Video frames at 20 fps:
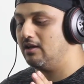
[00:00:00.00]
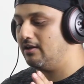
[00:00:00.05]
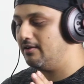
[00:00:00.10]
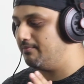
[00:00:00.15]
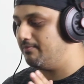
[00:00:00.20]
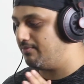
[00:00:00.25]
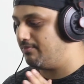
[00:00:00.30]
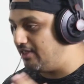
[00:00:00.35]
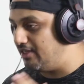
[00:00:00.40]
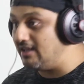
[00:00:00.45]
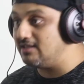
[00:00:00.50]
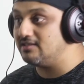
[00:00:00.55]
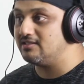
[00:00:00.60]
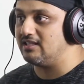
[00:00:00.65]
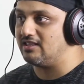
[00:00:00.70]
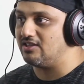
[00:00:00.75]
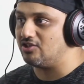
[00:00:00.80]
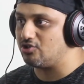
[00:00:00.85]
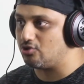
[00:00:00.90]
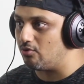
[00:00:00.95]
things that the
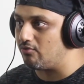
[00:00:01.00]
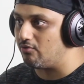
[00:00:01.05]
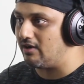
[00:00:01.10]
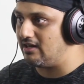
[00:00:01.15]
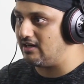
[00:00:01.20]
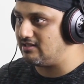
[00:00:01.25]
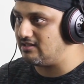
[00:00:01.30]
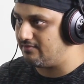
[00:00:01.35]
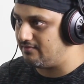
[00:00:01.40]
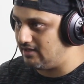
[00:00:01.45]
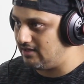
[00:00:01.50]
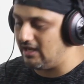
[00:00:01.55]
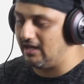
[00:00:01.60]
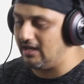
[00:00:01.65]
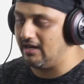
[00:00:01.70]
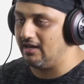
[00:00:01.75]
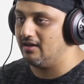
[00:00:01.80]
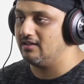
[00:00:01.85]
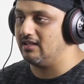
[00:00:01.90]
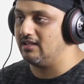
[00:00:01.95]
showrunners have done
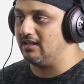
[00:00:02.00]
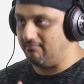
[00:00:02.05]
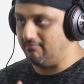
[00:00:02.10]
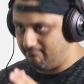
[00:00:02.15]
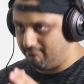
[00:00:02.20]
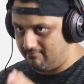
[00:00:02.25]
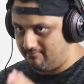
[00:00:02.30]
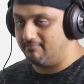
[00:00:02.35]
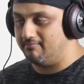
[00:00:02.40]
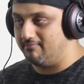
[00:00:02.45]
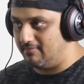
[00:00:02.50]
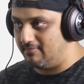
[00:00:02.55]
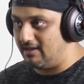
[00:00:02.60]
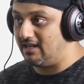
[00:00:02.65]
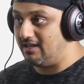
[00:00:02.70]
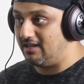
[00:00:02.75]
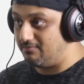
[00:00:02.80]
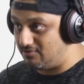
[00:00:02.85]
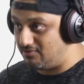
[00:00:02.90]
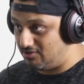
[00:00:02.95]

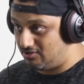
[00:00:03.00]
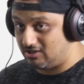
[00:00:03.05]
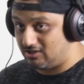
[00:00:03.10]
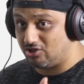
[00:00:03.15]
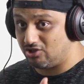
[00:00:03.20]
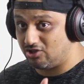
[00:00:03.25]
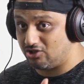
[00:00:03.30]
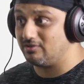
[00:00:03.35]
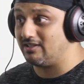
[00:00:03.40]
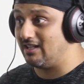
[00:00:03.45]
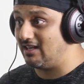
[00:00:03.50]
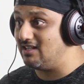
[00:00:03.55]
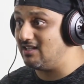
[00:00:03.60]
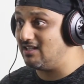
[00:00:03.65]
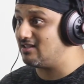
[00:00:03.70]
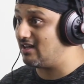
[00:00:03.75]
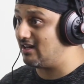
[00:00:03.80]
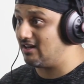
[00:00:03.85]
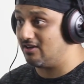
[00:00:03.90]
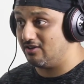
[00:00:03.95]
that show that he's not a
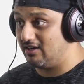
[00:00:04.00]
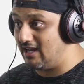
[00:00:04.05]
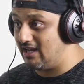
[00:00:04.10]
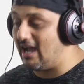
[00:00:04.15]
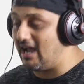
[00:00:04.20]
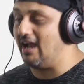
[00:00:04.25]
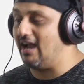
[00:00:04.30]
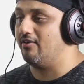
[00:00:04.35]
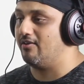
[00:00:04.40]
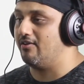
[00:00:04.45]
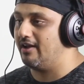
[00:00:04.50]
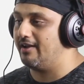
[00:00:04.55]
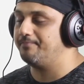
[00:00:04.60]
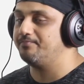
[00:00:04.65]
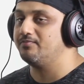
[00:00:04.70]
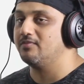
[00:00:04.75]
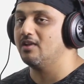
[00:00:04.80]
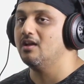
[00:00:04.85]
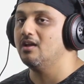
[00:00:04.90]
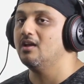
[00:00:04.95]
good guy, right?
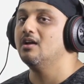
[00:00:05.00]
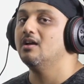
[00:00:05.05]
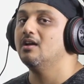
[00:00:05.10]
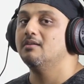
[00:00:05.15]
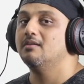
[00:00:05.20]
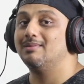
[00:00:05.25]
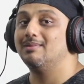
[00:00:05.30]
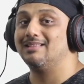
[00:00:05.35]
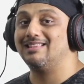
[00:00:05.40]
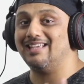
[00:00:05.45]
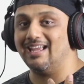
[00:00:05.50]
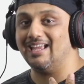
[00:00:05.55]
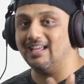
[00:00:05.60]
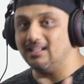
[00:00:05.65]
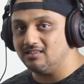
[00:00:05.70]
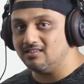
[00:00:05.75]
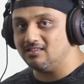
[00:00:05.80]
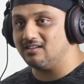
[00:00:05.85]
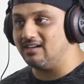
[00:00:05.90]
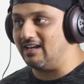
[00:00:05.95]
But the
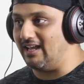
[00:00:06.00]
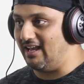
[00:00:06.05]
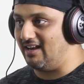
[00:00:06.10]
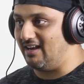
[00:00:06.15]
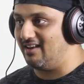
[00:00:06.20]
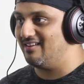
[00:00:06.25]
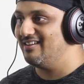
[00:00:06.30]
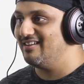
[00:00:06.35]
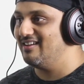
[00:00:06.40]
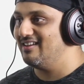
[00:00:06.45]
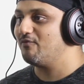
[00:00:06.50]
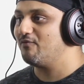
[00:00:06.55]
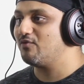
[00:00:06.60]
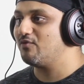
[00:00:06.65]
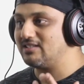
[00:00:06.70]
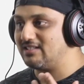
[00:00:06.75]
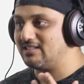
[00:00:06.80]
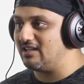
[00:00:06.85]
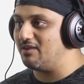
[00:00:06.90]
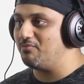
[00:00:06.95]
internet, for
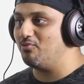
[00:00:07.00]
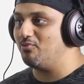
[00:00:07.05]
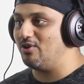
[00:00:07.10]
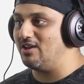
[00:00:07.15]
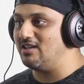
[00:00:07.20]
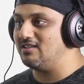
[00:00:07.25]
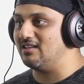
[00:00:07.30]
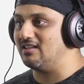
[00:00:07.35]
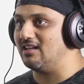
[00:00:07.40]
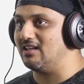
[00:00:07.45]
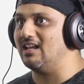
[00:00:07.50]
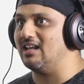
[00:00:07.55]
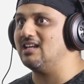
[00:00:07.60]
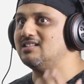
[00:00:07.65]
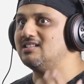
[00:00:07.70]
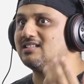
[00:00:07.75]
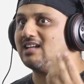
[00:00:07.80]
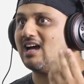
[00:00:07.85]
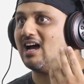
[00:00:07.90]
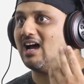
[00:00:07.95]
some reason, is
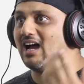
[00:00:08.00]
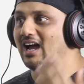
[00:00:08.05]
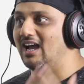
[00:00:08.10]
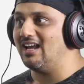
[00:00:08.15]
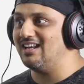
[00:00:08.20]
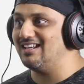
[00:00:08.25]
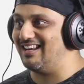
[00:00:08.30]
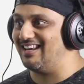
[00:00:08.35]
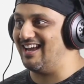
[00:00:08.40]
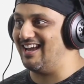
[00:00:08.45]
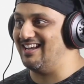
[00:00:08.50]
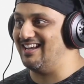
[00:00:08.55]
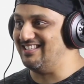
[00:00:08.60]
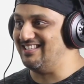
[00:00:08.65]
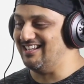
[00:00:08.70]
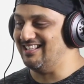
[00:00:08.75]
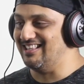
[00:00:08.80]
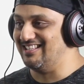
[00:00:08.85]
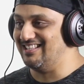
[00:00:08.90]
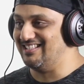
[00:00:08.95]
idolizing
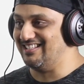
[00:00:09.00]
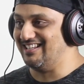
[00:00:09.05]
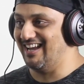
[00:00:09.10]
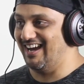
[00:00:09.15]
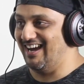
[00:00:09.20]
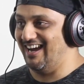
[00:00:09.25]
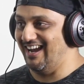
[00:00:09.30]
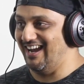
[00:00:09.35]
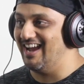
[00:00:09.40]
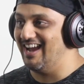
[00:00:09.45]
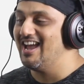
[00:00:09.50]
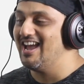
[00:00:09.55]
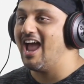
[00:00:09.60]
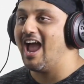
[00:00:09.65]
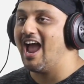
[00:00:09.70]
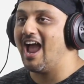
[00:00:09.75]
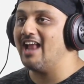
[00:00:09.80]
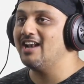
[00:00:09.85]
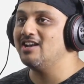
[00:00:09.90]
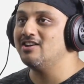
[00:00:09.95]
this guy,
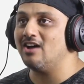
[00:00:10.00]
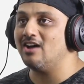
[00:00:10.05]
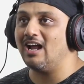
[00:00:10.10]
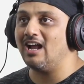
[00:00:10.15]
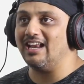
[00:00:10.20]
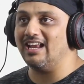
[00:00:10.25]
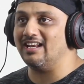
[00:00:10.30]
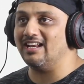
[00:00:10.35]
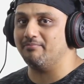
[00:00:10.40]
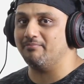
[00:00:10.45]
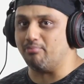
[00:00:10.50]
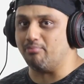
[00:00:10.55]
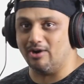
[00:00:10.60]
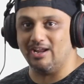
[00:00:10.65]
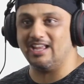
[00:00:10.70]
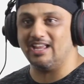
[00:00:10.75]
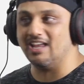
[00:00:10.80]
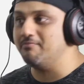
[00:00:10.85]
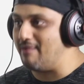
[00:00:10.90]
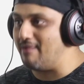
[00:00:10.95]
and not in a Breaking
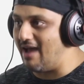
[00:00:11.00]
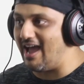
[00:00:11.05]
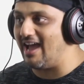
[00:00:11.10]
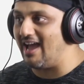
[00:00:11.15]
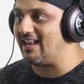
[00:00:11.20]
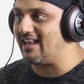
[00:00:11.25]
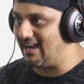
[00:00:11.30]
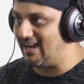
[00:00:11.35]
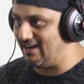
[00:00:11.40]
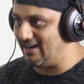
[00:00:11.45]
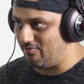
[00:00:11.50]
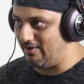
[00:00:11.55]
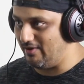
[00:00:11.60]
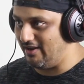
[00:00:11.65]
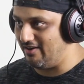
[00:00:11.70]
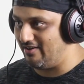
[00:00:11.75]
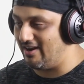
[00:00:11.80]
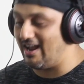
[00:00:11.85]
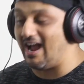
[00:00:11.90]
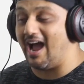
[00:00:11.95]
Bad kind of way, right?
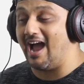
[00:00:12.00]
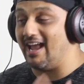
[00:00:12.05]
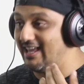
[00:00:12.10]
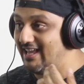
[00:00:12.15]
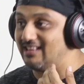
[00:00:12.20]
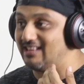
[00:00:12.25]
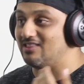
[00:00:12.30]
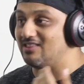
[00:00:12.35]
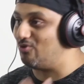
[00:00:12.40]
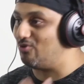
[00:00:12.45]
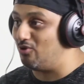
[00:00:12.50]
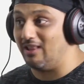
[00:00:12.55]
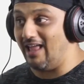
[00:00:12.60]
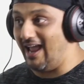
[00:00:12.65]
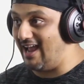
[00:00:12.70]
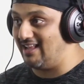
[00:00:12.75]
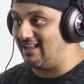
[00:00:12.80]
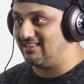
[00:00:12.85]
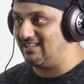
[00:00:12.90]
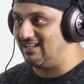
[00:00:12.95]
I get the whole
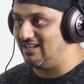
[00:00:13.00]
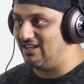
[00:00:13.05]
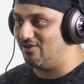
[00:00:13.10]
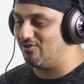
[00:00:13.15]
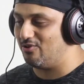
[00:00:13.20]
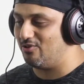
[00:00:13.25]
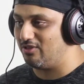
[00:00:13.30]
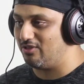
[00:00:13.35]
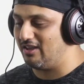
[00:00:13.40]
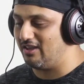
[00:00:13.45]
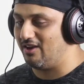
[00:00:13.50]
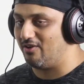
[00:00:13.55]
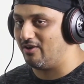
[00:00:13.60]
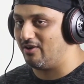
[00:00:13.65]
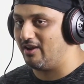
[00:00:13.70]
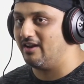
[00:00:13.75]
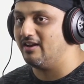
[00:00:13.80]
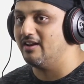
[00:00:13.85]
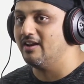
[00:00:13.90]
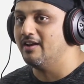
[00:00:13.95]
anti-hero thing, right?
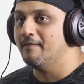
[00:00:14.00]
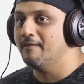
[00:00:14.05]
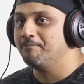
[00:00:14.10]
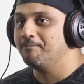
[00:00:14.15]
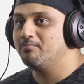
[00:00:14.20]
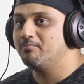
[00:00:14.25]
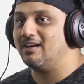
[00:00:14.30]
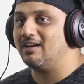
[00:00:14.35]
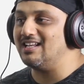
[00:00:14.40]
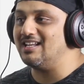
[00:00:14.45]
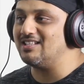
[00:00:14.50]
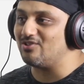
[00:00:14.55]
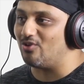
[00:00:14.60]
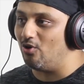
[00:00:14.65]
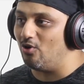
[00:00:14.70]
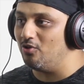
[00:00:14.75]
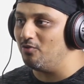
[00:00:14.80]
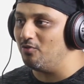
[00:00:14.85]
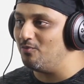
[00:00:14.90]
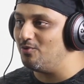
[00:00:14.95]
But it's
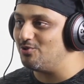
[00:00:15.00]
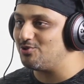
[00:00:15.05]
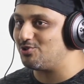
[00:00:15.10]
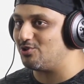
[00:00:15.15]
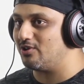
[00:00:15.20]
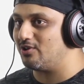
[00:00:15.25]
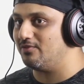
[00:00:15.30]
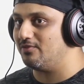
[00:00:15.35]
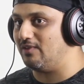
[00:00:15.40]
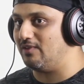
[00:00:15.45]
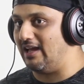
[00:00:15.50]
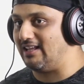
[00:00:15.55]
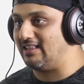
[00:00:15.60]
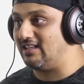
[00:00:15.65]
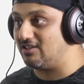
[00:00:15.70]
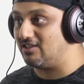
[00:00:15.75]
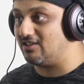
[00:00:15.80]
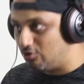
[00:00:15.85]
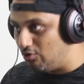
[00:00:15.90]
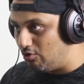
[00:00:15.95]
almost sort of like there's
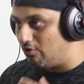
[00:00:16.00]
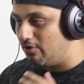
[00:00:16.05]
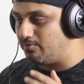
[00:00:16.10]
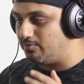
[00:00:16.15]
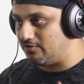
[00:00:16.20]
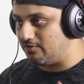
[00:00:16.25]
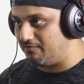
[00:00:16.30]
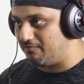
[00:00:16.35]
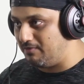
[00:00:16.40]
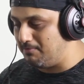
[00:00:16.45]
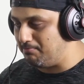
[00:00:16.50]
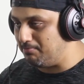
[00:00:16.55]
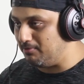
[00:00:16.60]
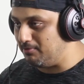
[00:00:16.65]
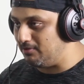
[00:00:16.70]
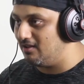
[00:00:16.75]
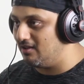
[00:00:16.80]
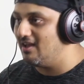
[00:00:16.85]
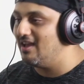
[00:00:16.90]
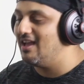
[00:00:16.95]
two groups of people,
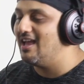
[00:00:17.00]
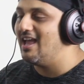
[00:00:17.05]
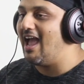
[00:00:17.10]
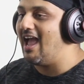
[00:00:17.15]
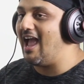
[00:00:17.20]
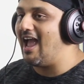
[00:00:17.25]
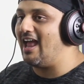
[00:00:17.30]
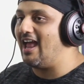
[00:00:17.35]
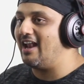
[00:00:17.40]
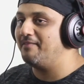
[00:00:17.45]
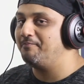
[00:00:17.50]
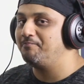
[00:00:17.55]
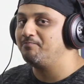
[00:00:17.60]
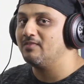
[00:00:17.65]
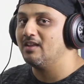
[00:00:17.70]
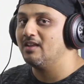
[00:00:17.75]
and